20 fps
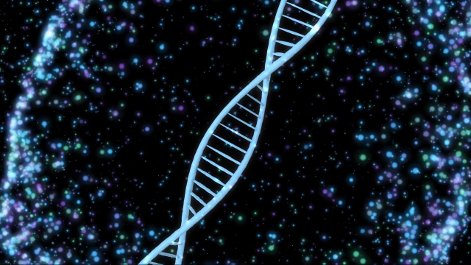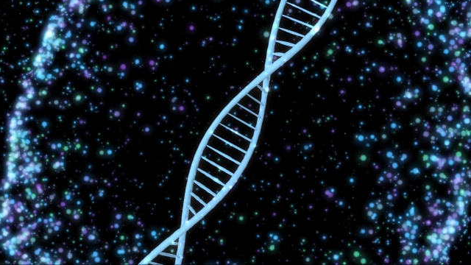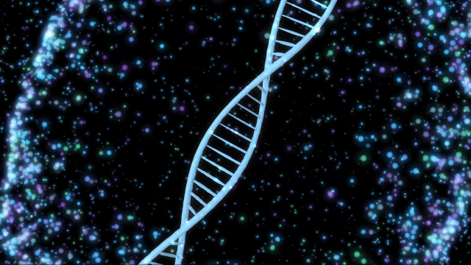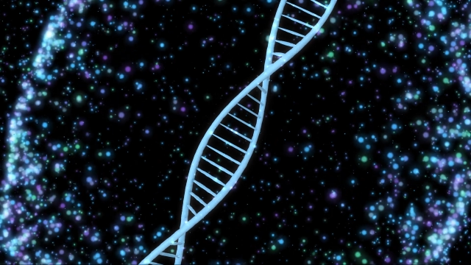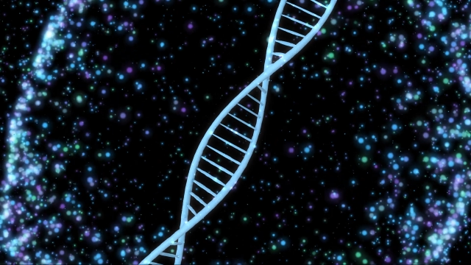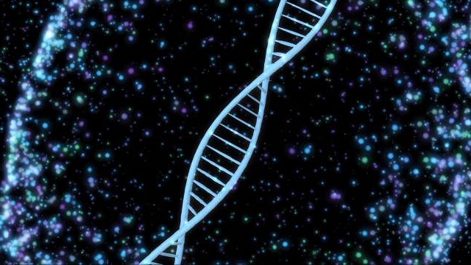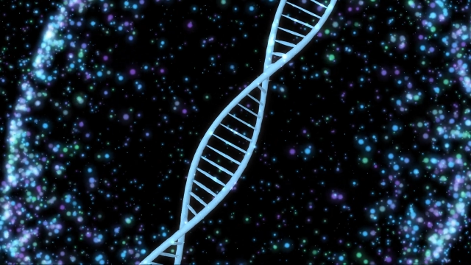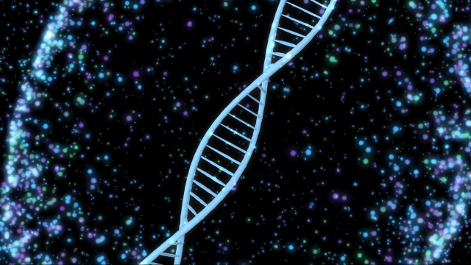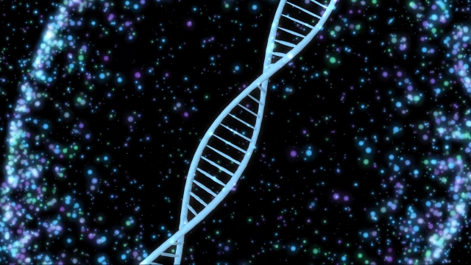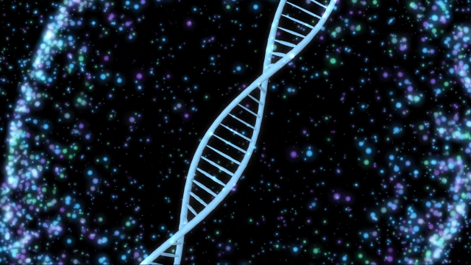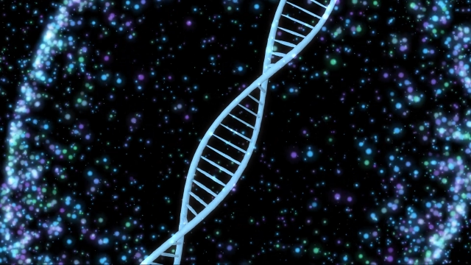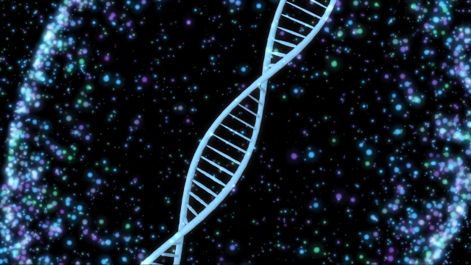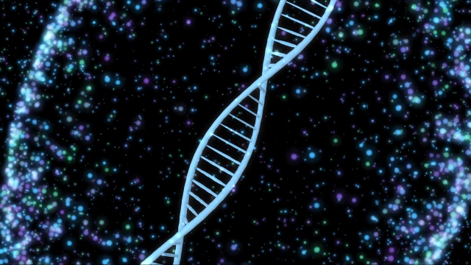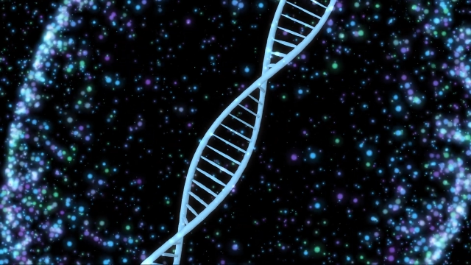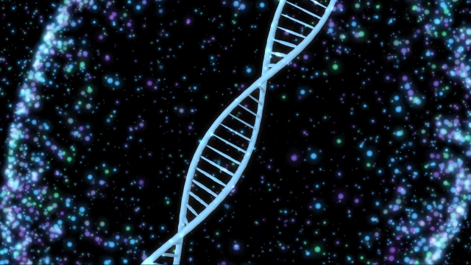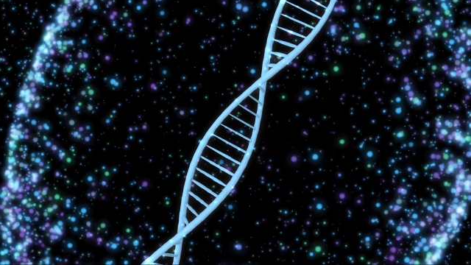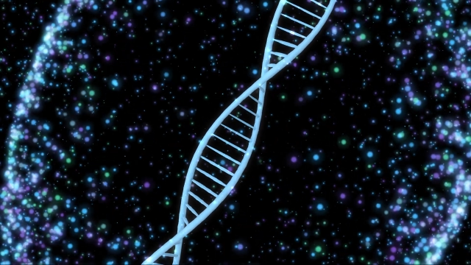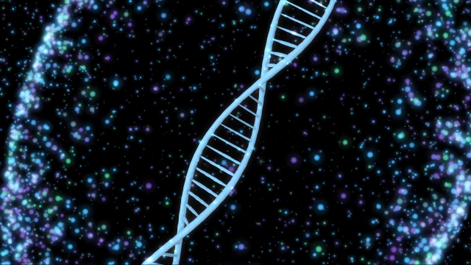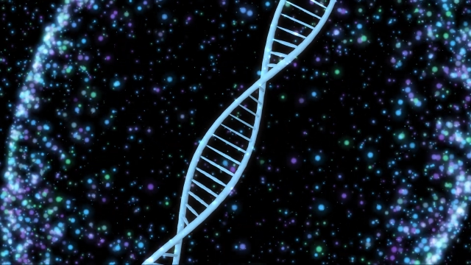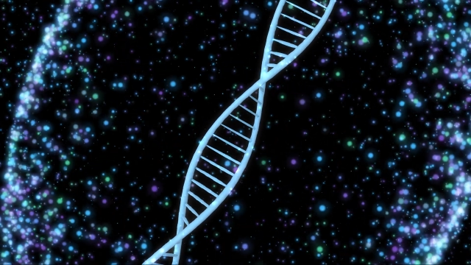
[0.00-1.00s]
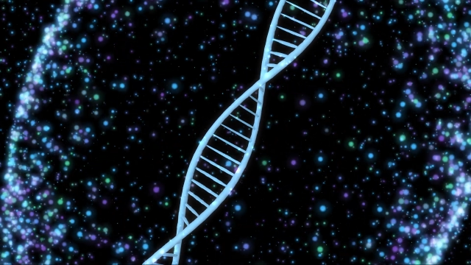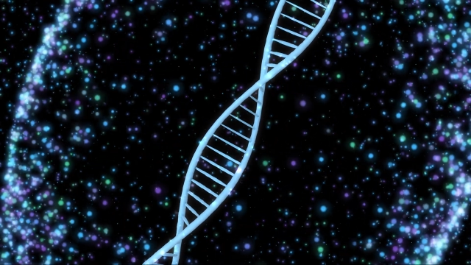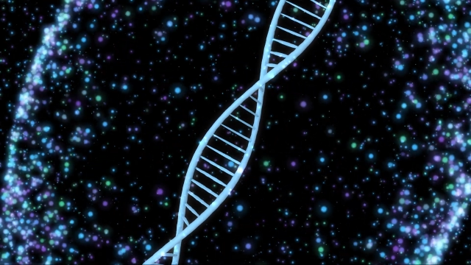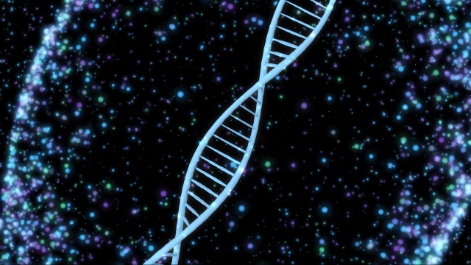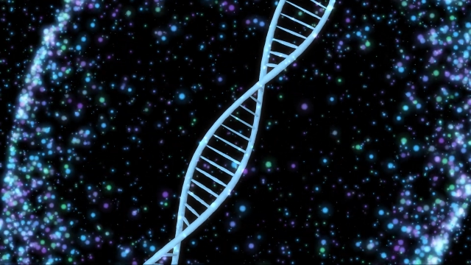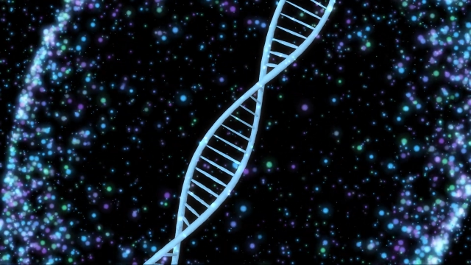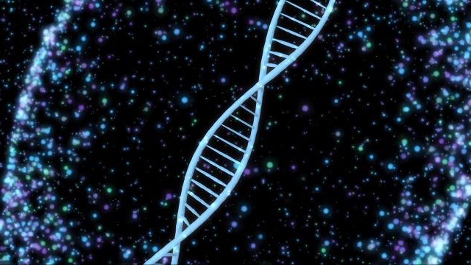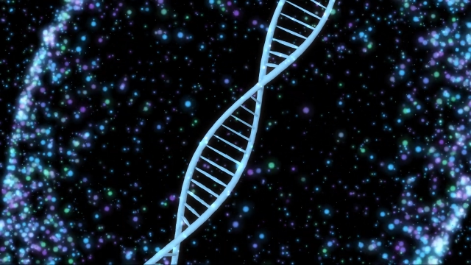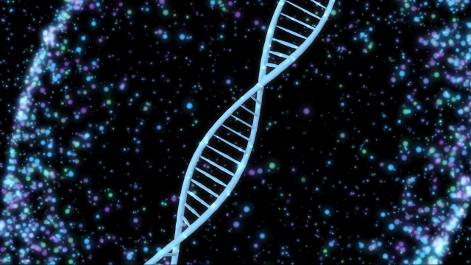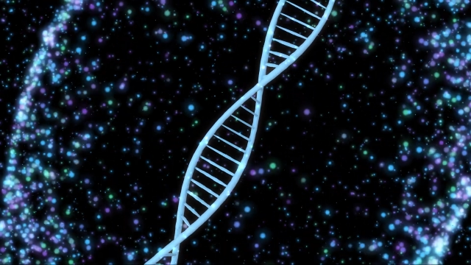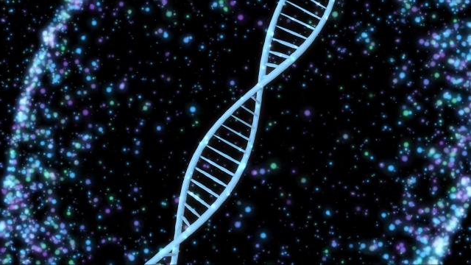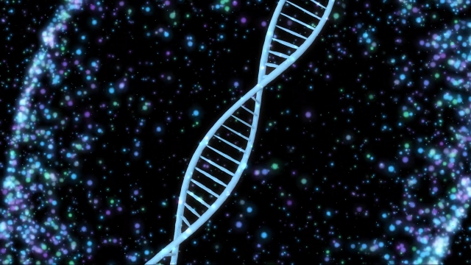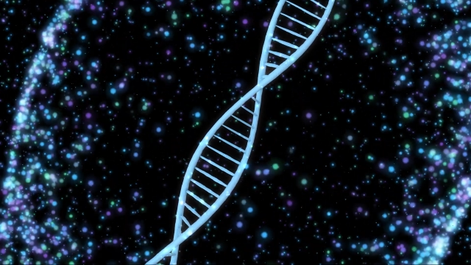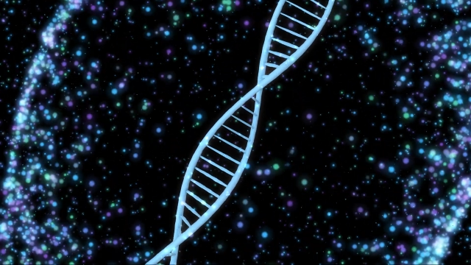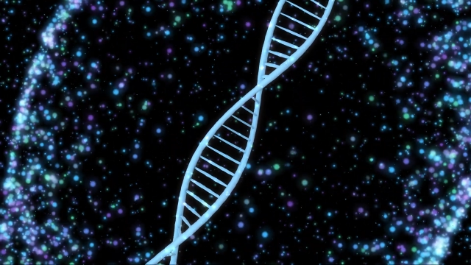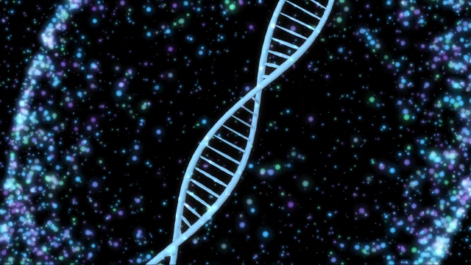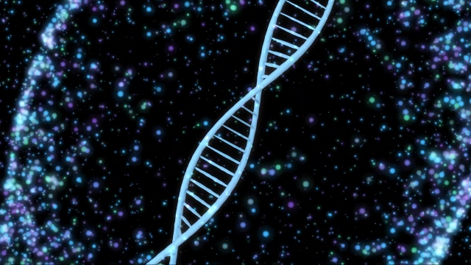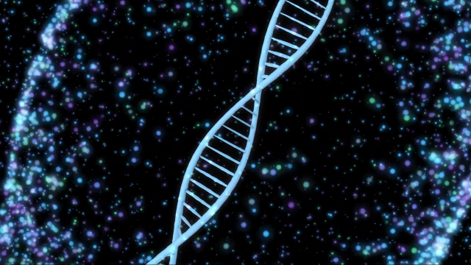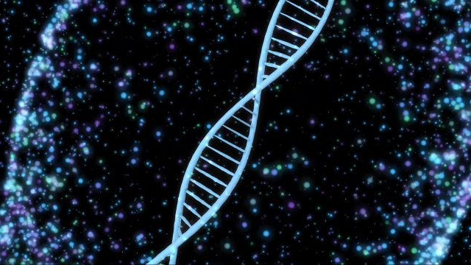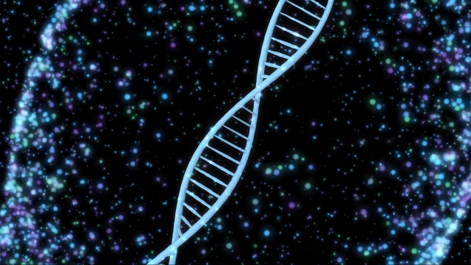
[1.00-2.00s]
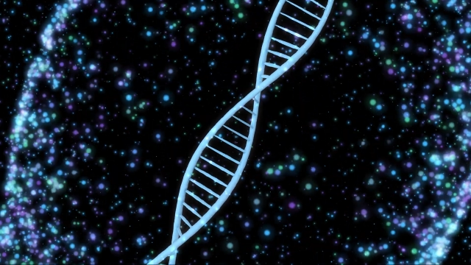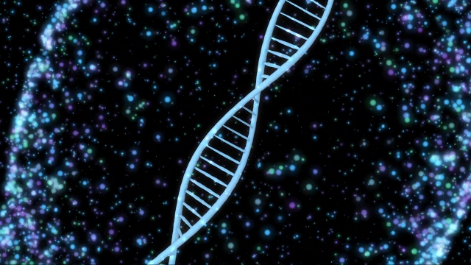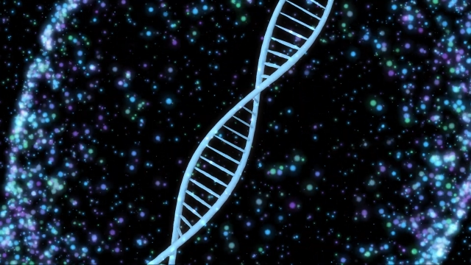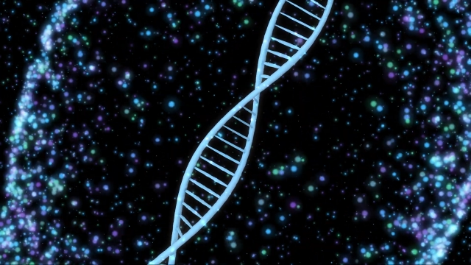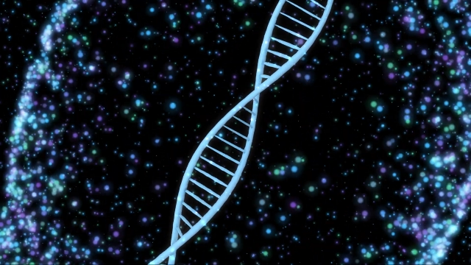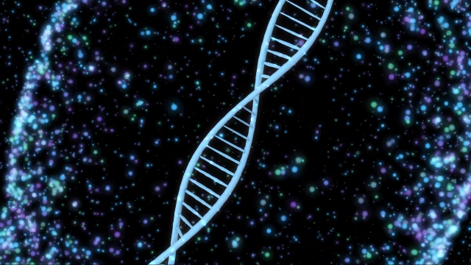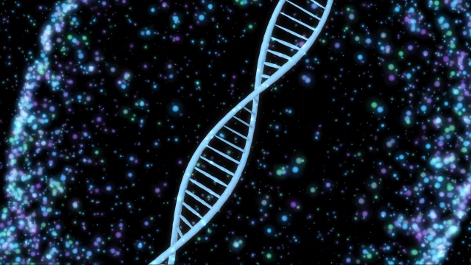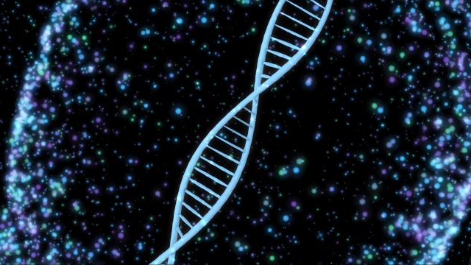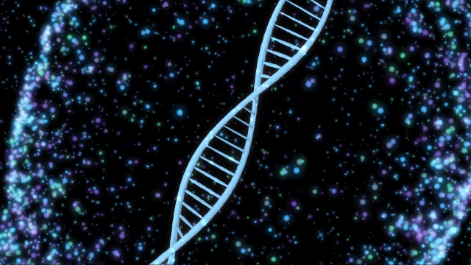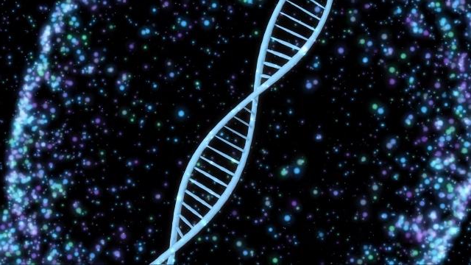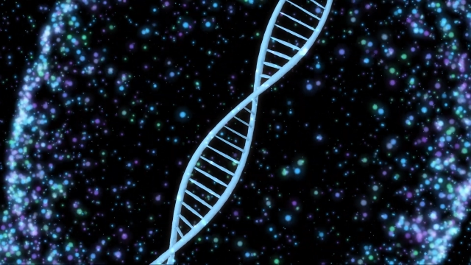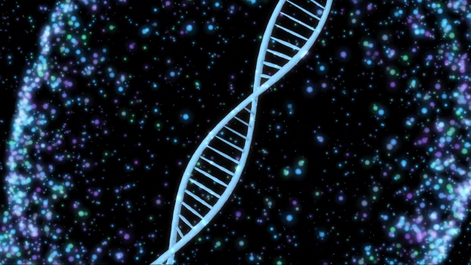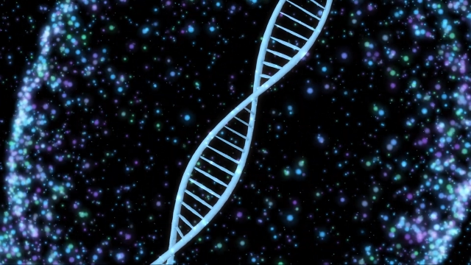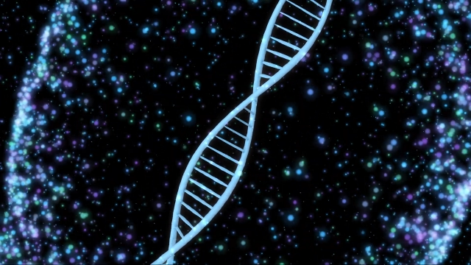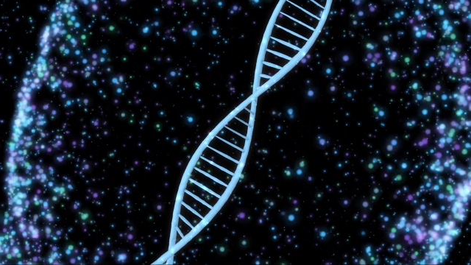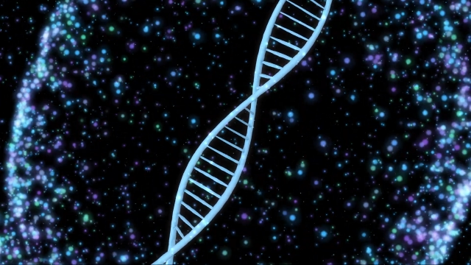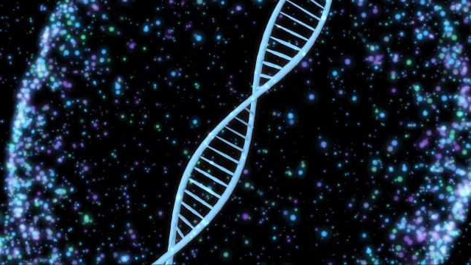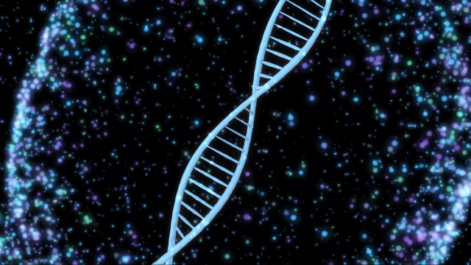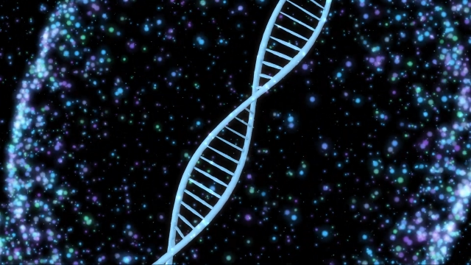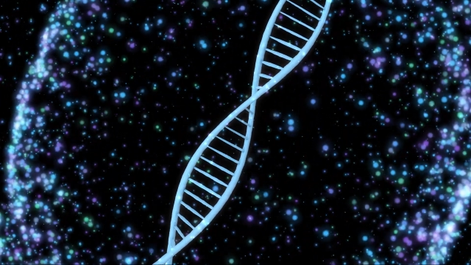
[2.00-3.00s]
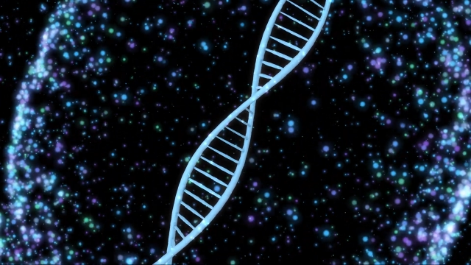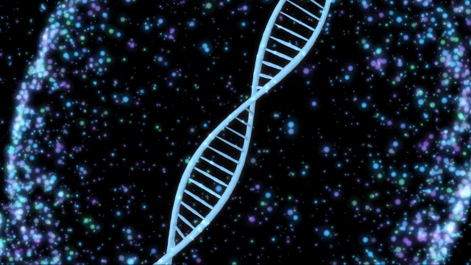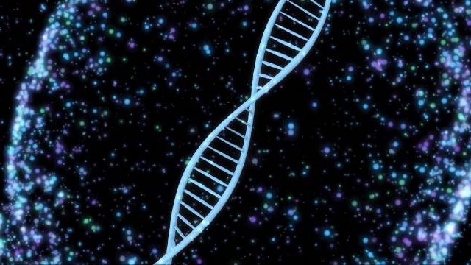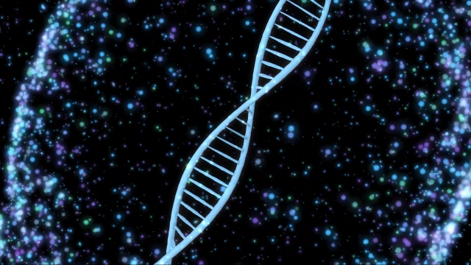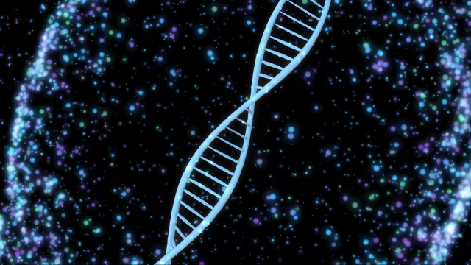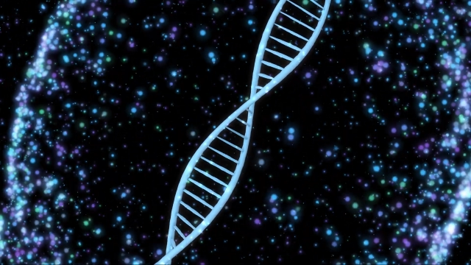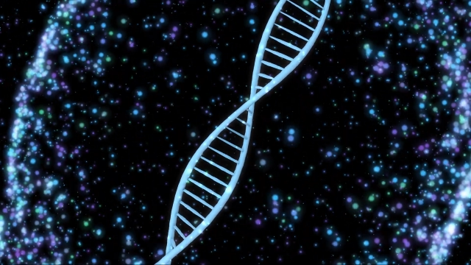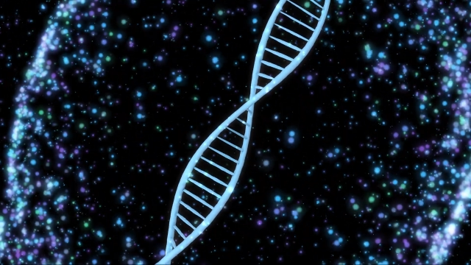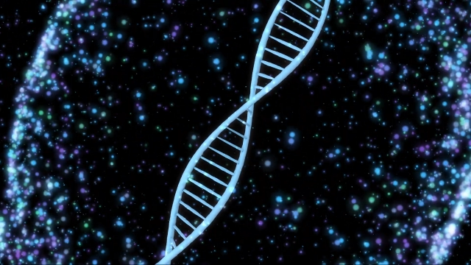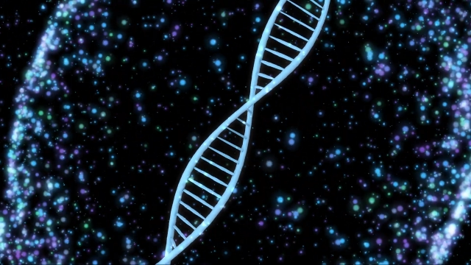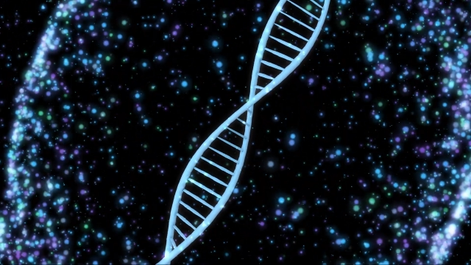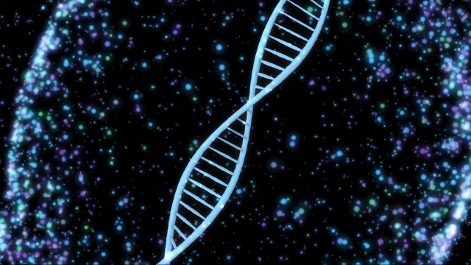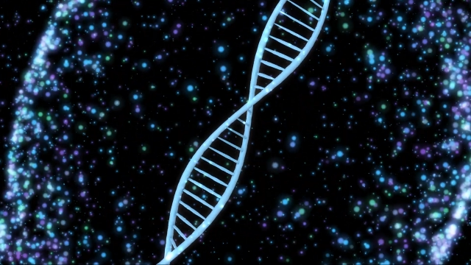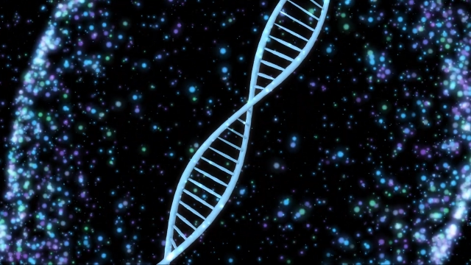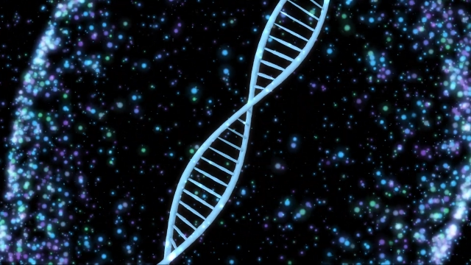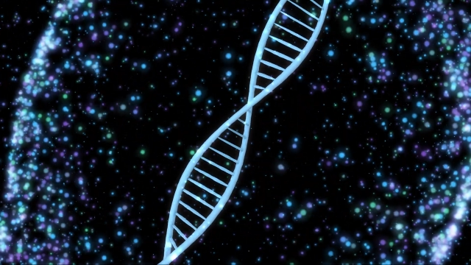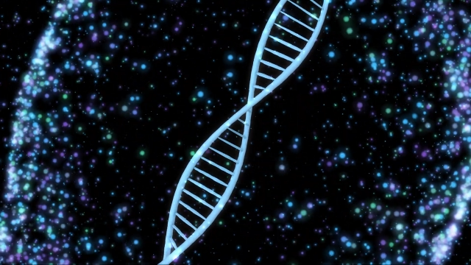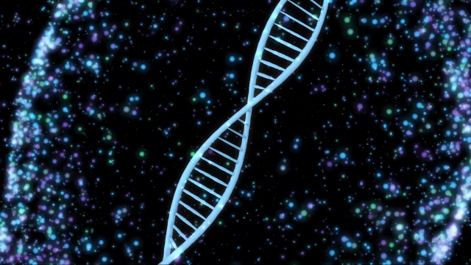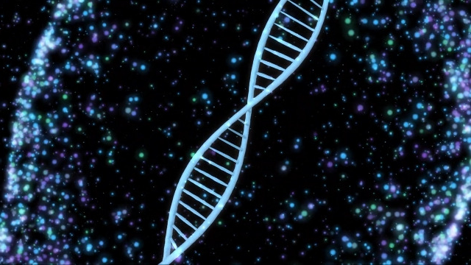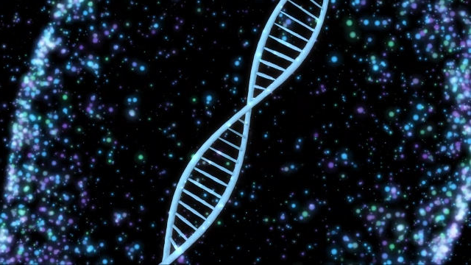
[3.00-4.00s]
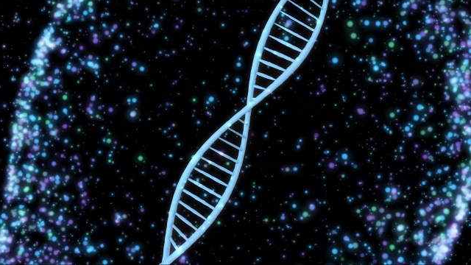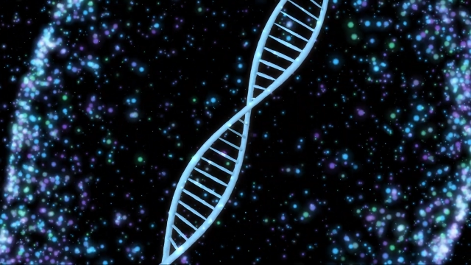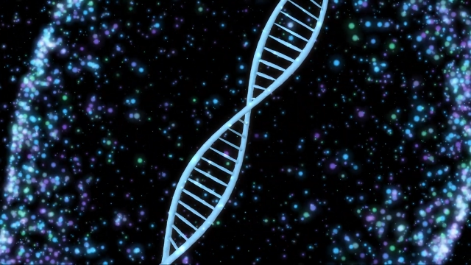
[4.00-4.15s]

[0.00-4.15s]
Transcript: Nobody's mouth can be seen.